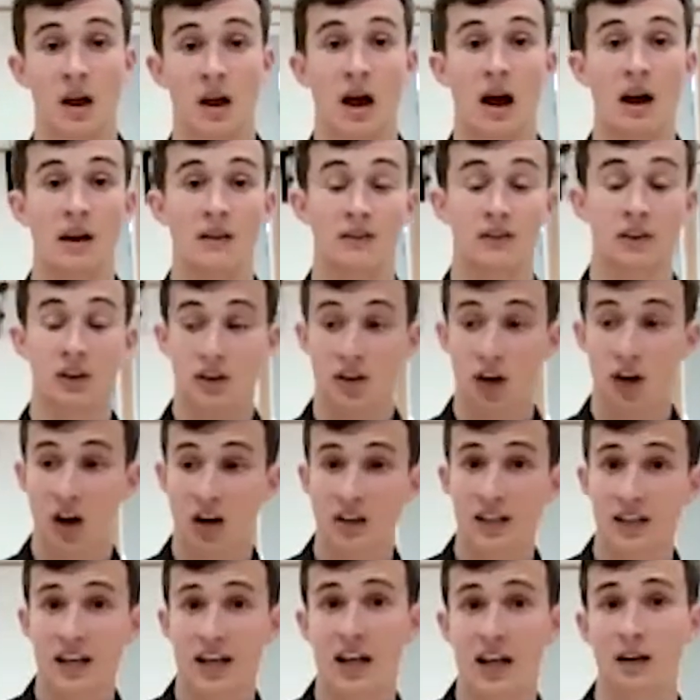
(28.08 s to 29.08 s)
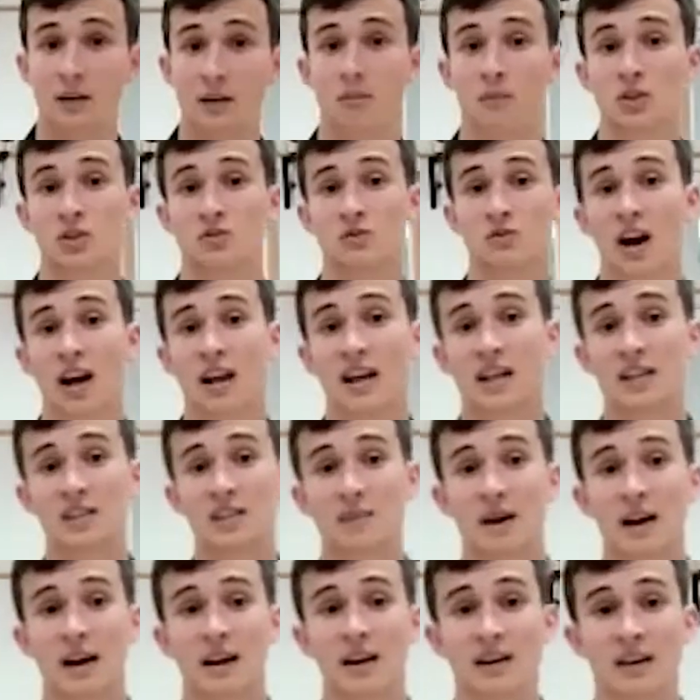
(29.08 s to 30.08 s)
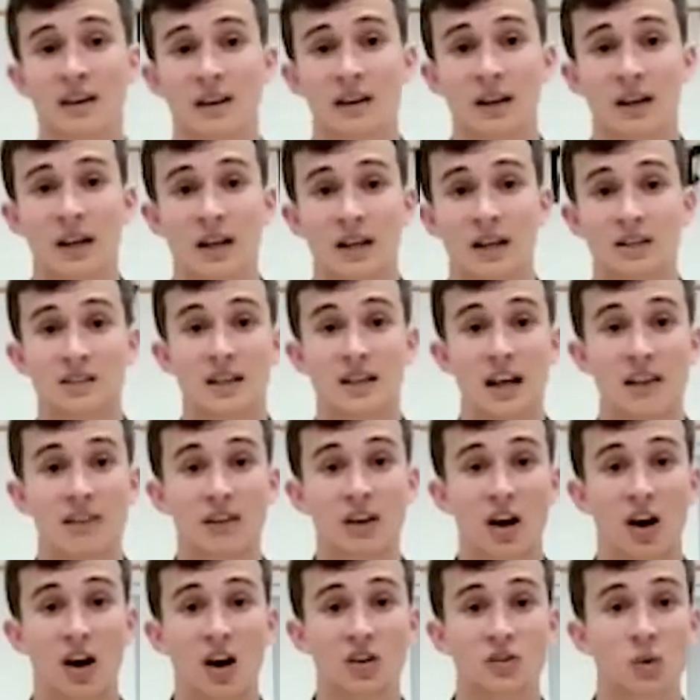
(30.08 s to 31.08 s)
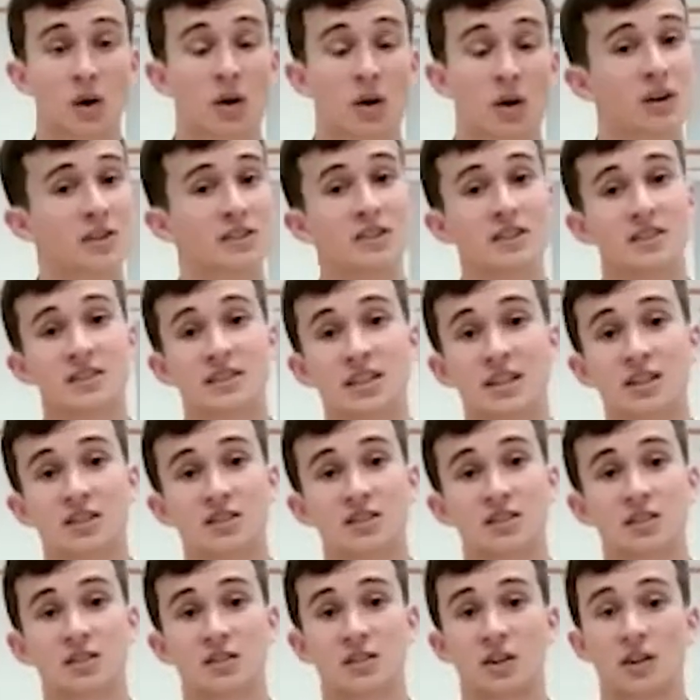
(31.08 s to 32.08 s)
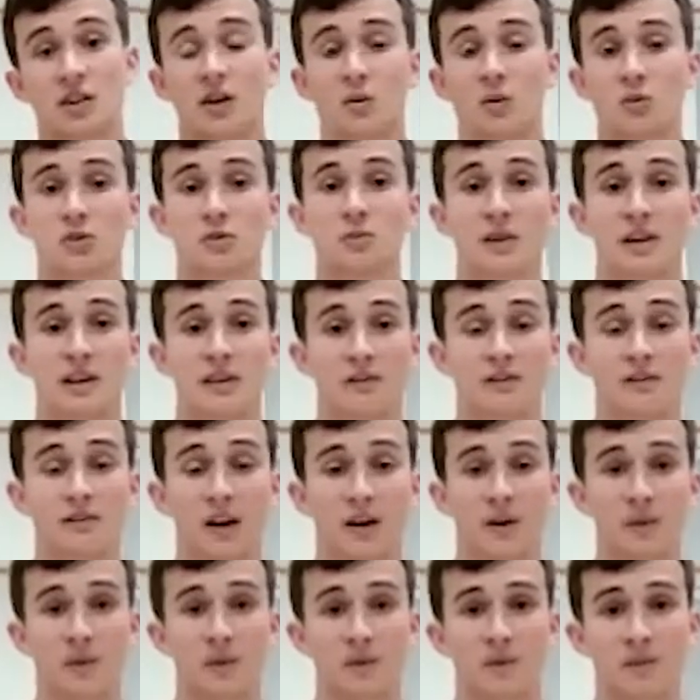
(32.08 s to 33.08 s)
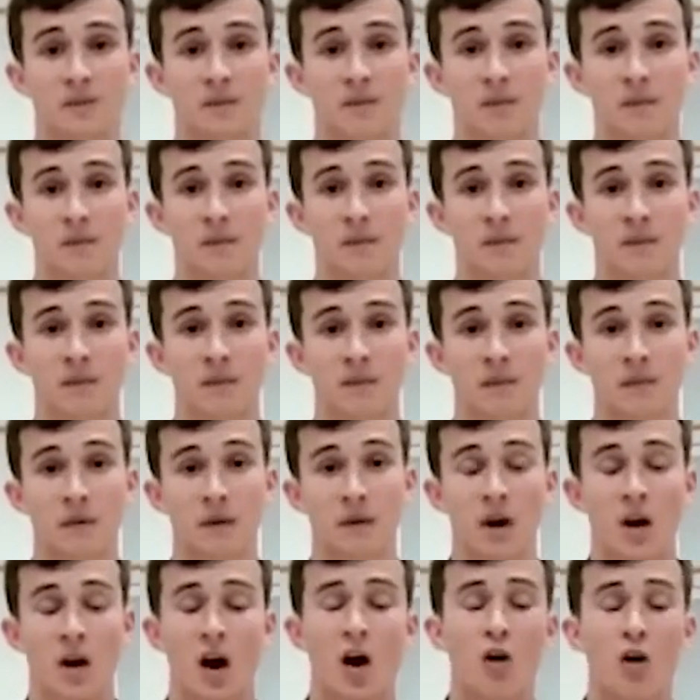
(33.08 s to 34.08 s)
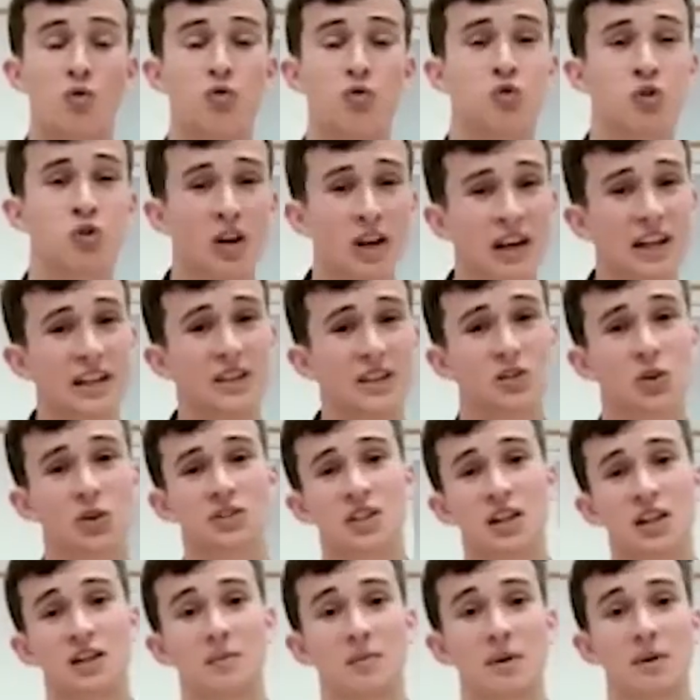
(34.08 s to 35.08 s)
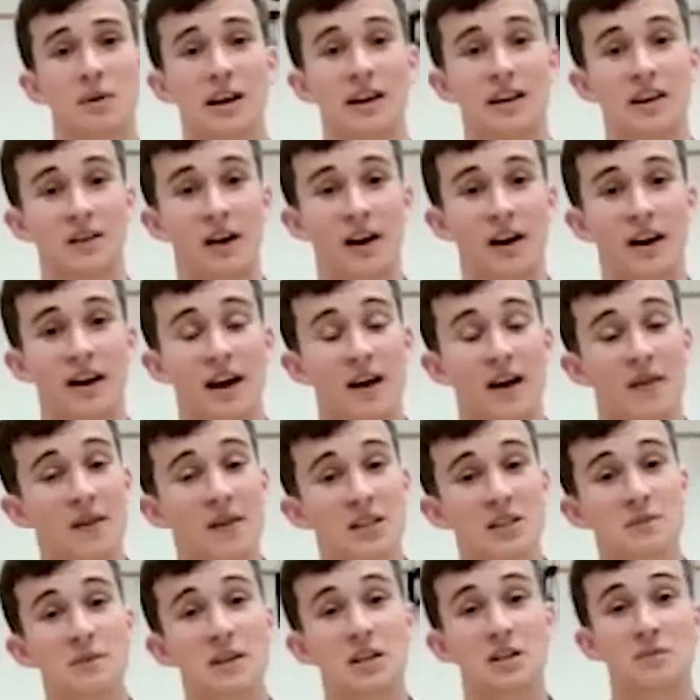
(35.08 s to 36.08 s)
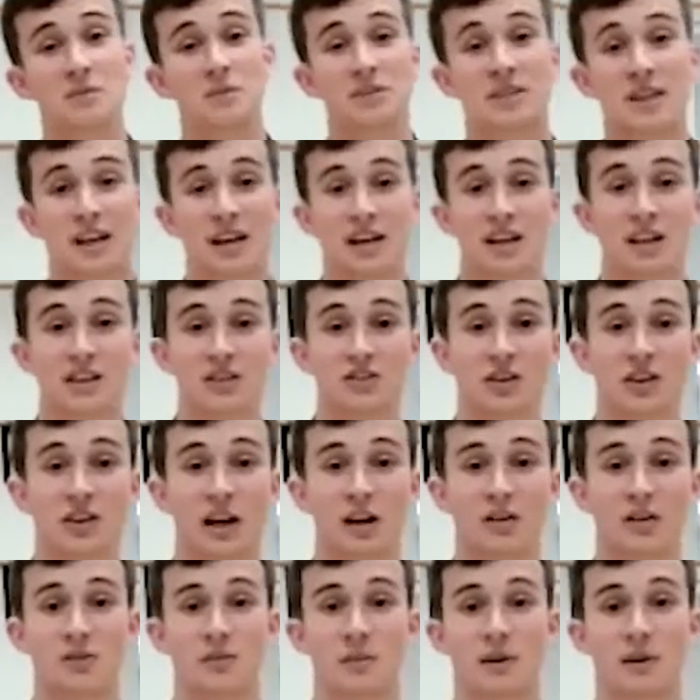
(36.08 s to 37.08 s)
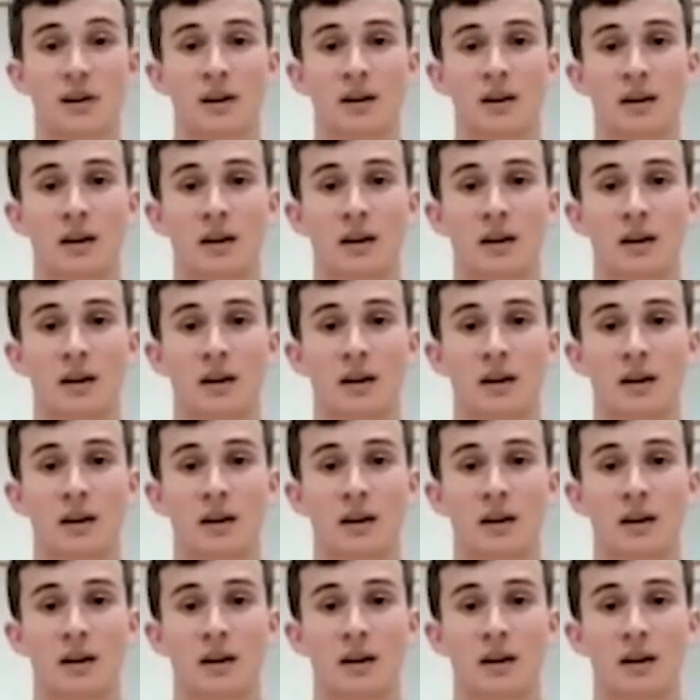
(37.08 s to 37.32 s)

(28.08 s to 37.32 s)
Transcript: and the young king must rally his men to take the castle, otherwise the siege is going to ultimately fail. I really enjoy Play in year eight, and this speech particularly stood out to me